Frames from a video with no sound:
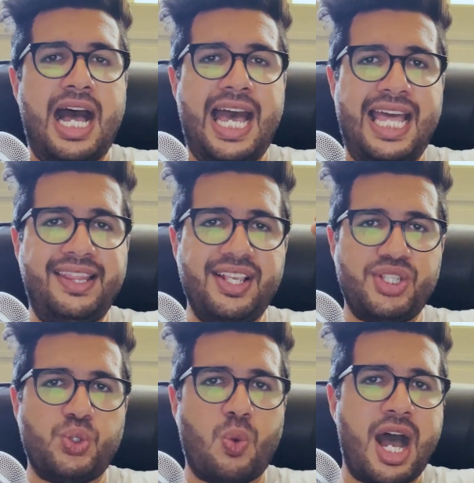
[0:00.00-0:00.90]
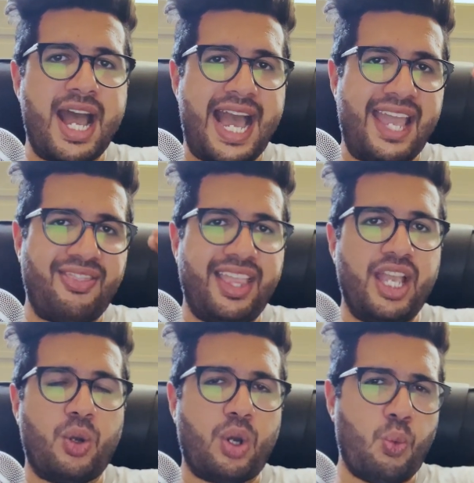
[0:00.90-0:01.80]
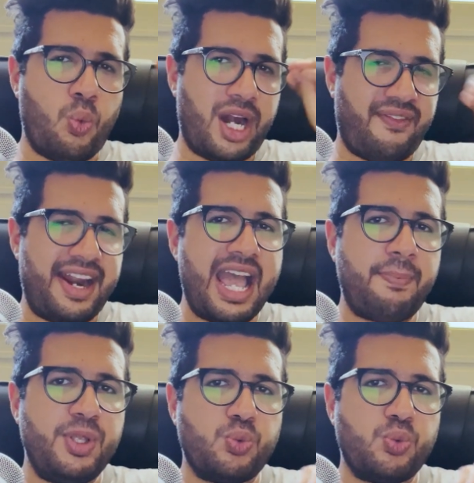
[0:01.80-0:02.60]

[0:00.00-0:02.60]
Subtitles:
and this is why I think whatever happens,